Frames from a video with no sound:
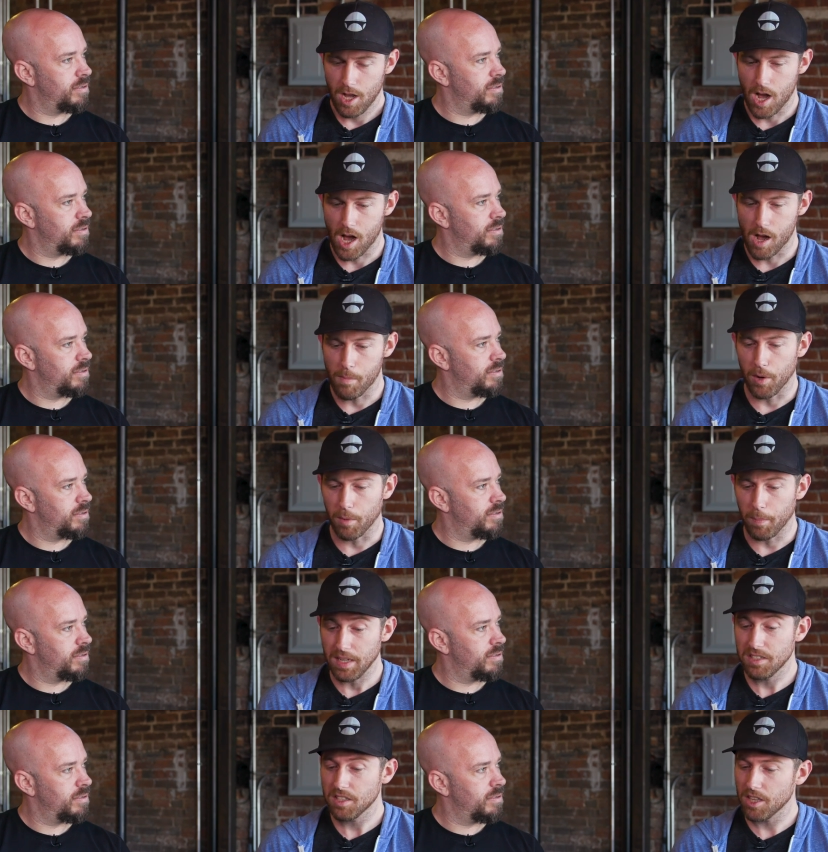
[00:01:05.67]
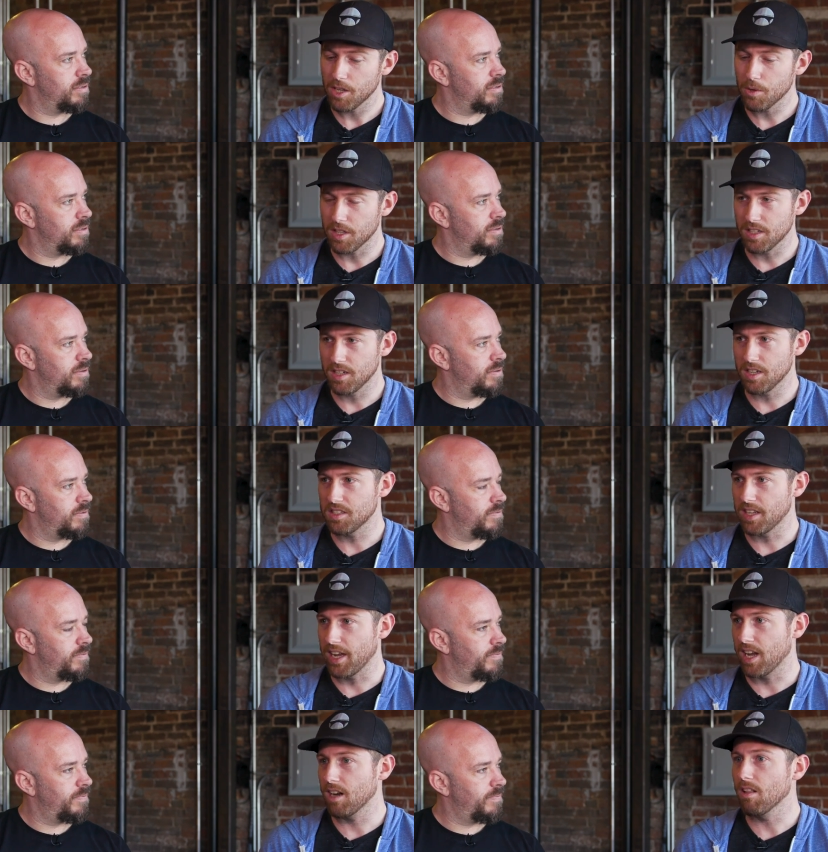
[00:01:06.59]
Speaker 1: uh, but basically what they did is
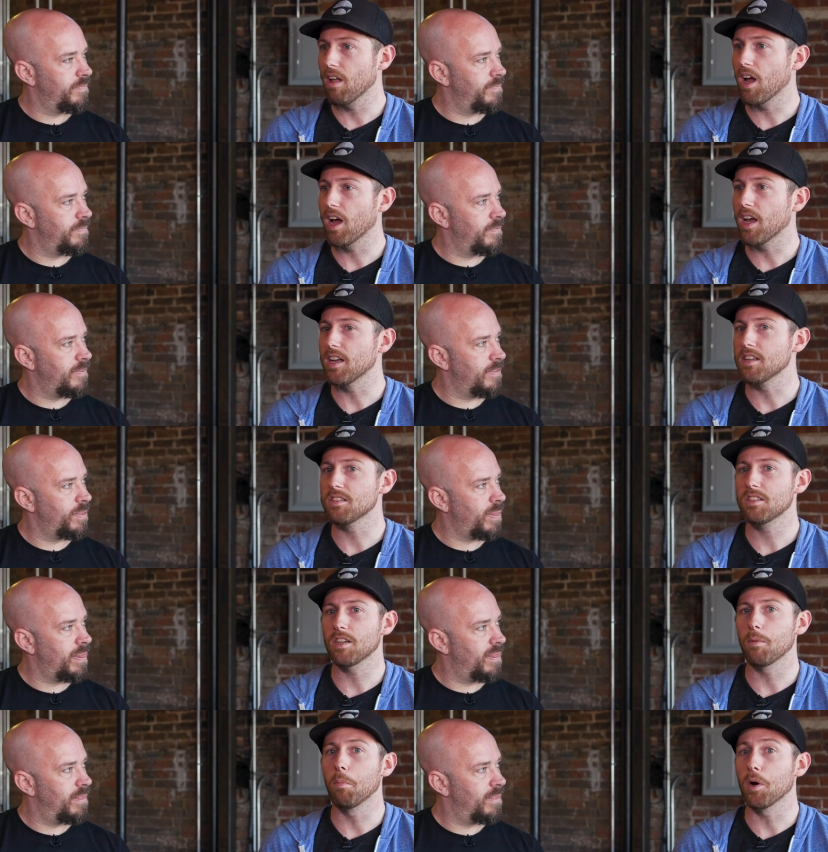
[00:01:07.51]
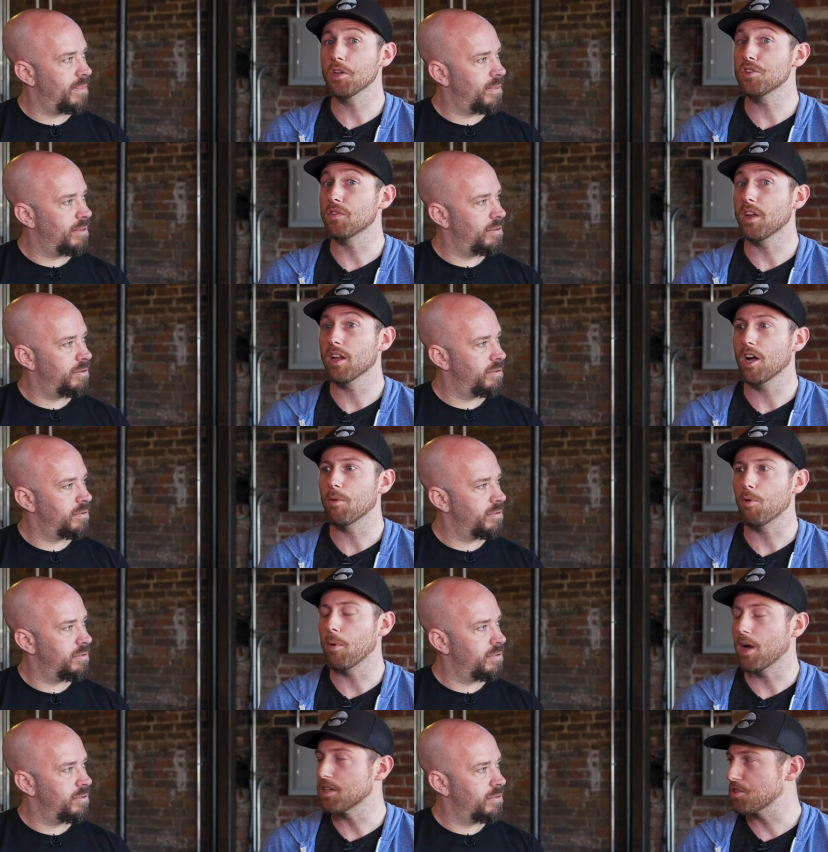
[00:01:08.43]
they analyzed a bunch of GitHub
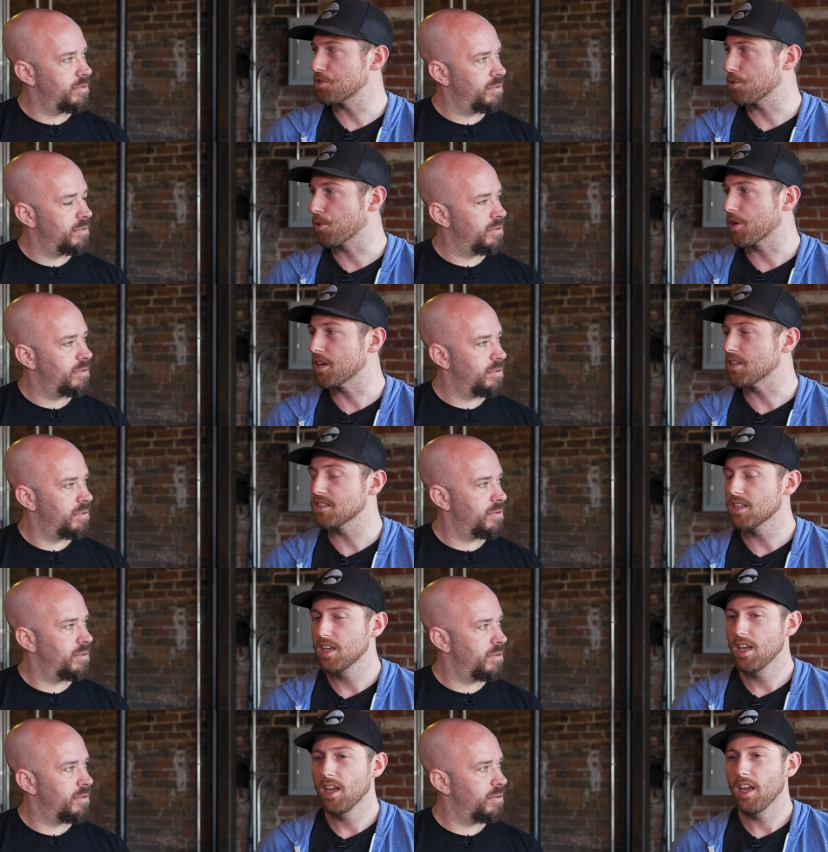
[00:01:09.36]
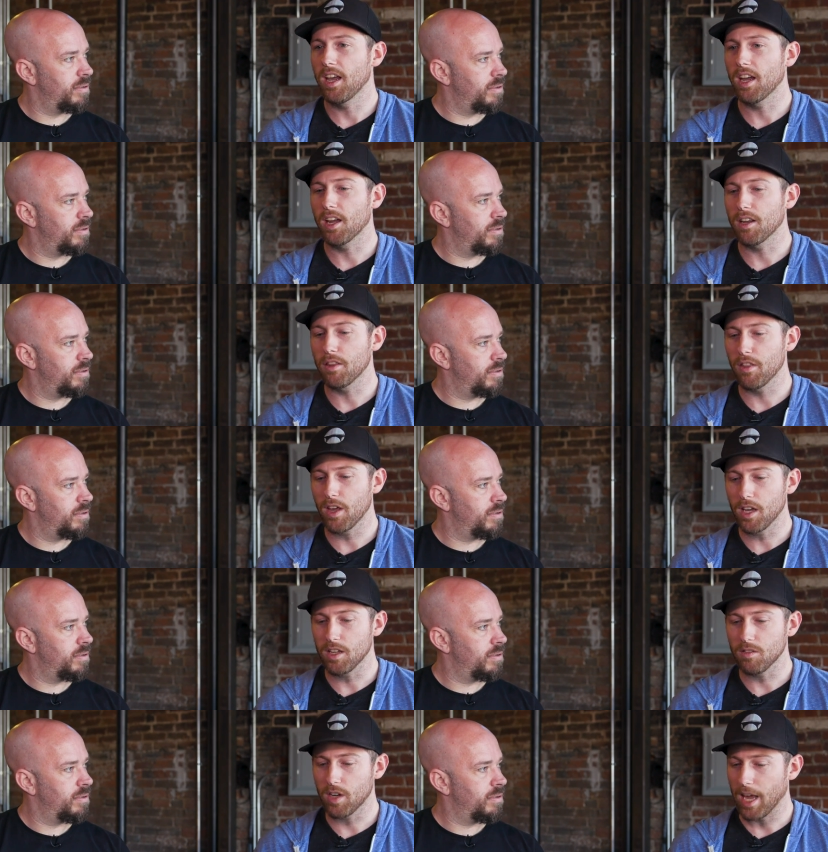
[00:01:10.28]
repositories, and
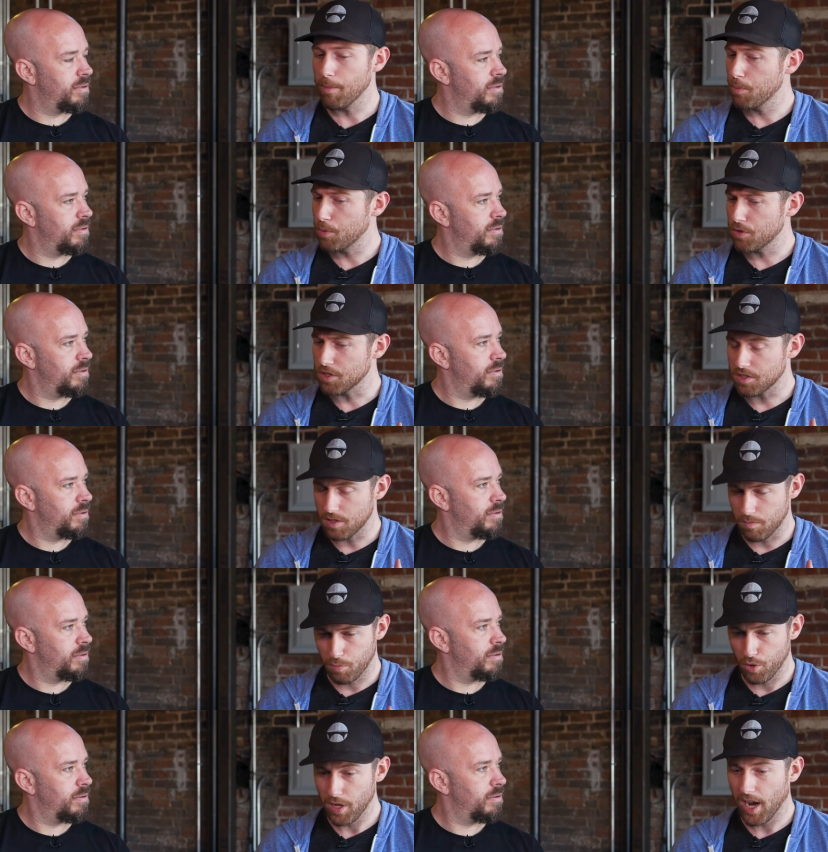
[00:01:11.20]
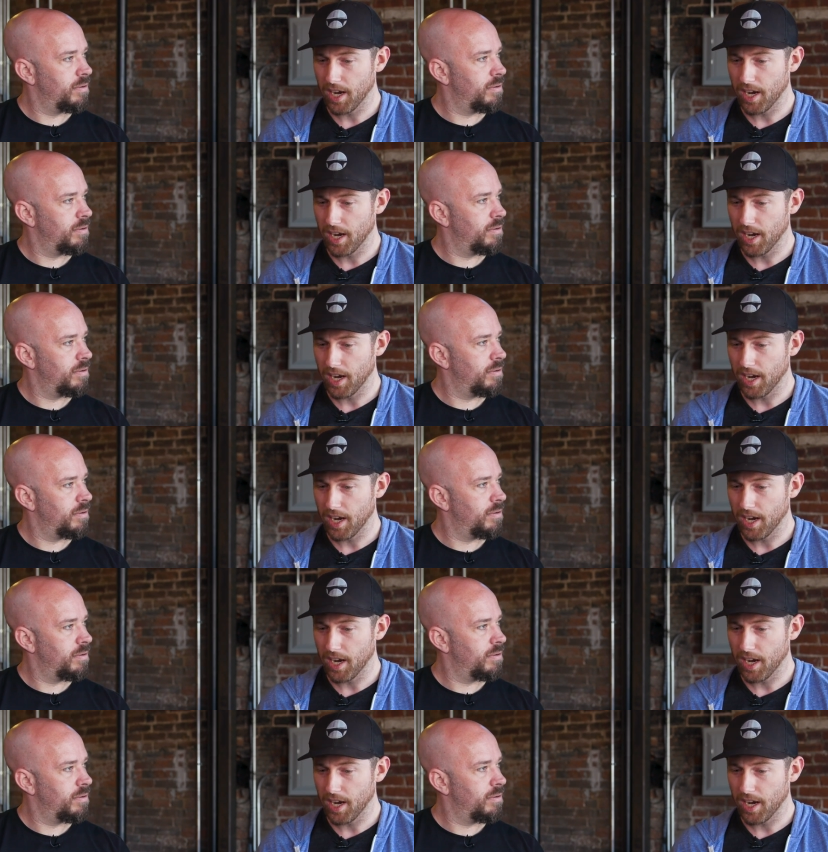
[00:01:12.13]
they came up with this pretty